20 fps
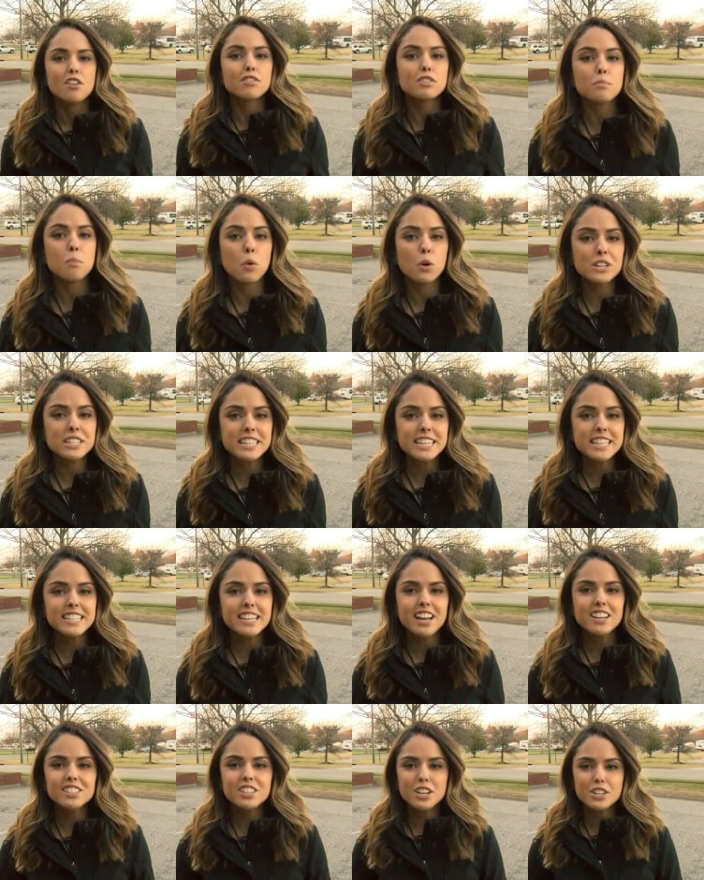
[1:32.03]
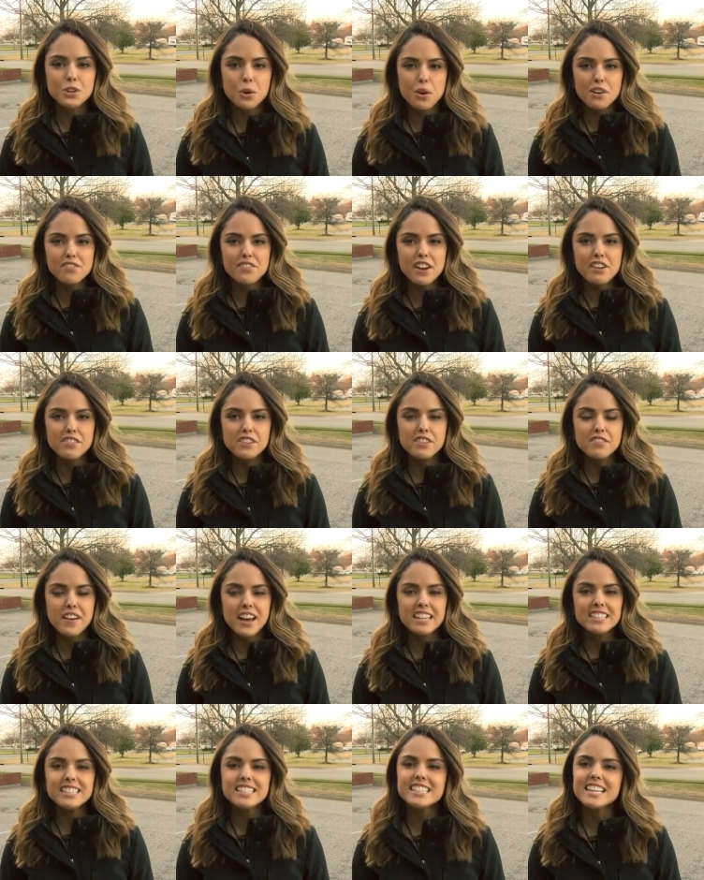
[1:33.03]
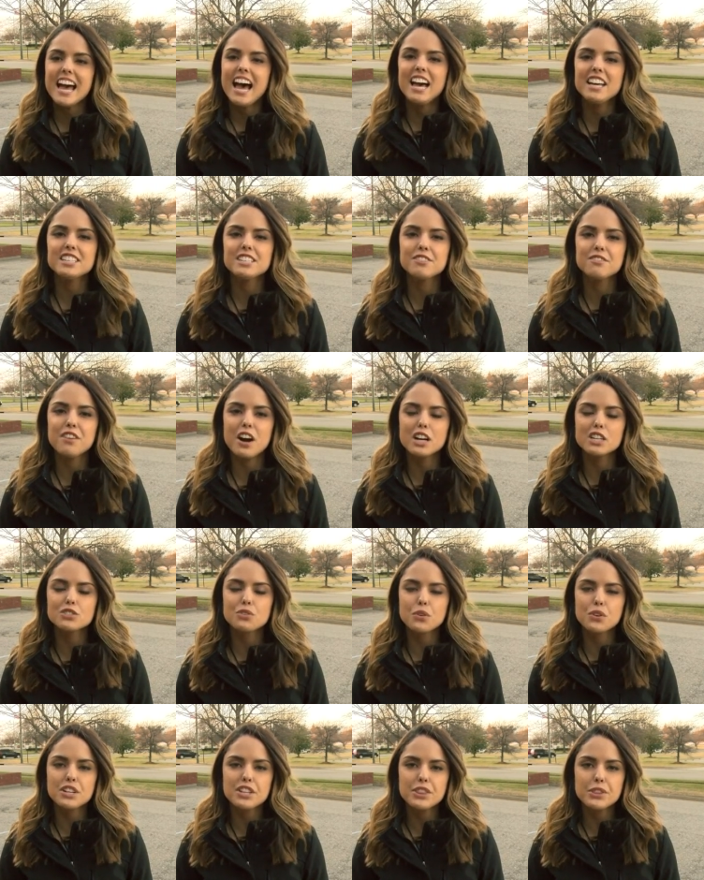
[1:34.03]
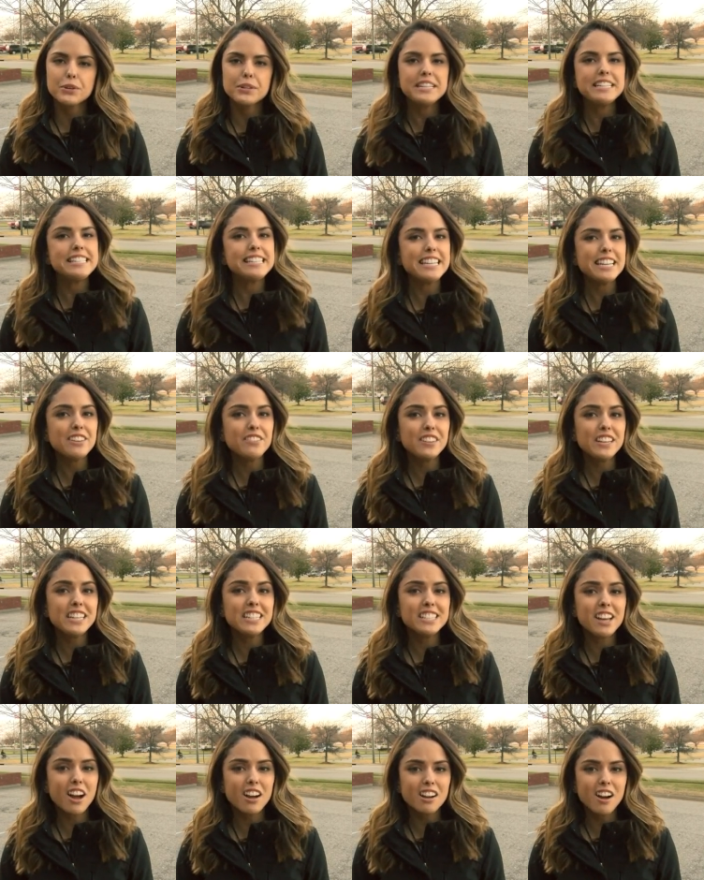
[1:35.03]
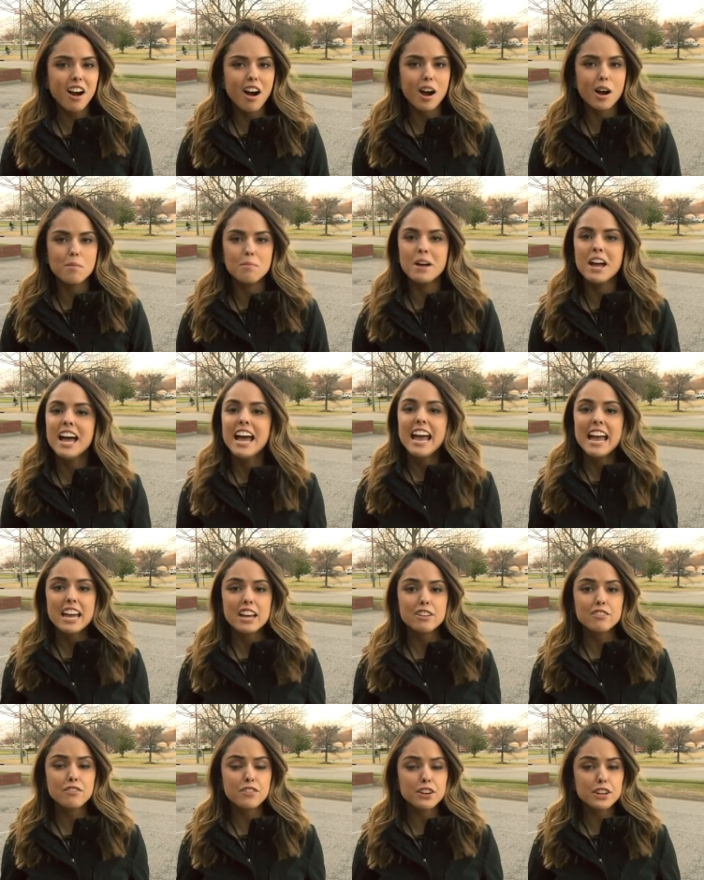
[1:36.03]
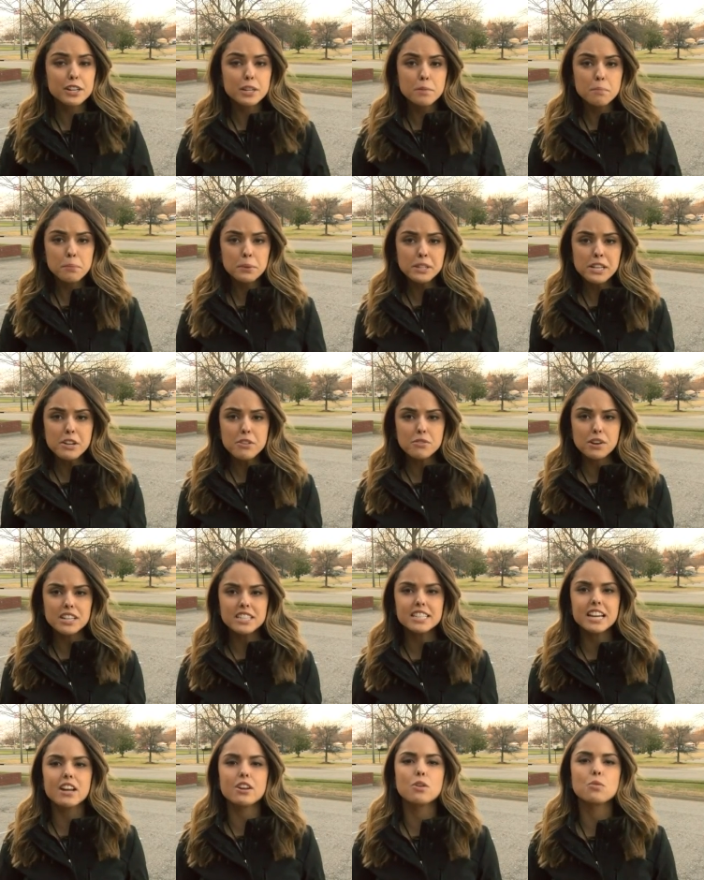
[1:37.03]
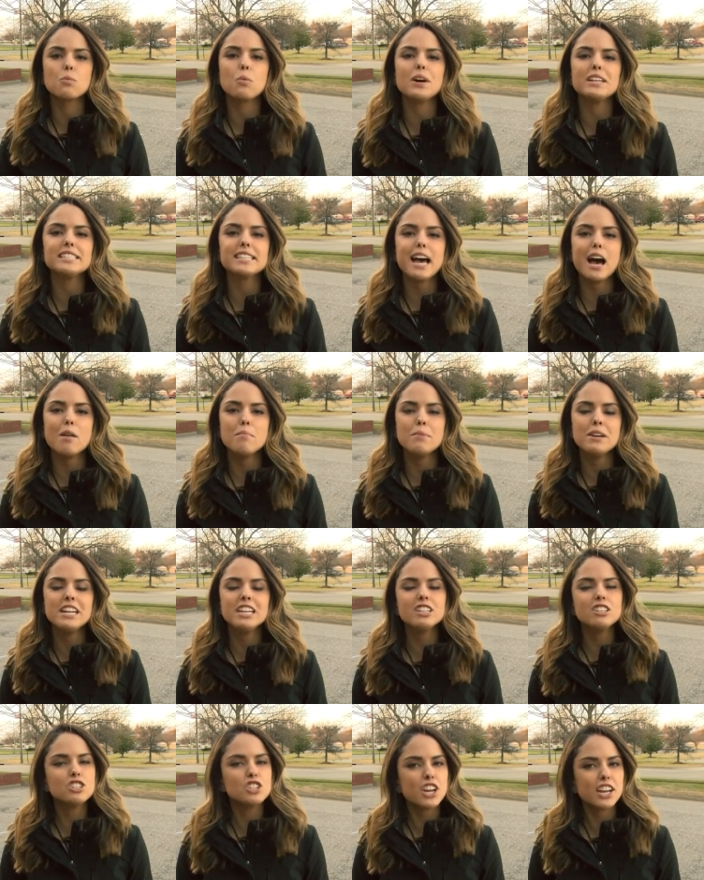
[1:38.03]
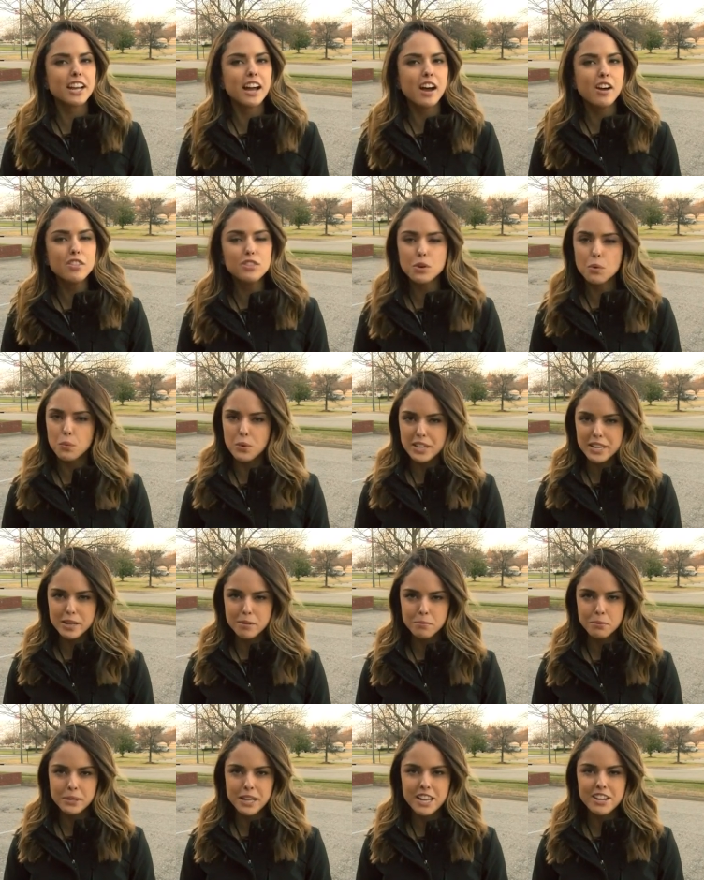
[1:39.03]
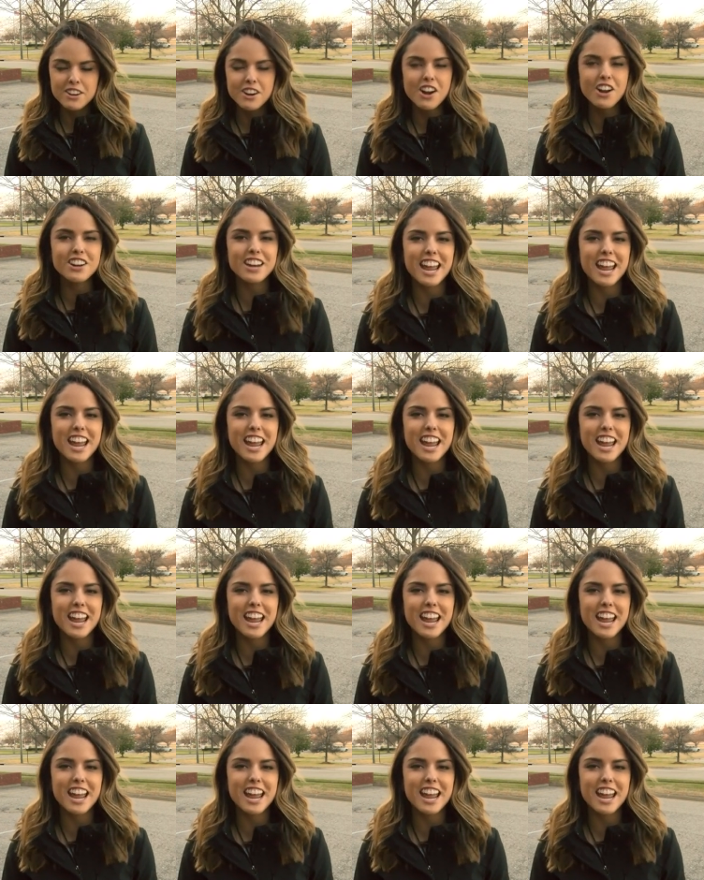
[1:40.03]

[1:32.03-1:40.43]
For more details on your favorite events, head to fox43tv.com. And for a complete rundown on what's happening, check out the weekend planner on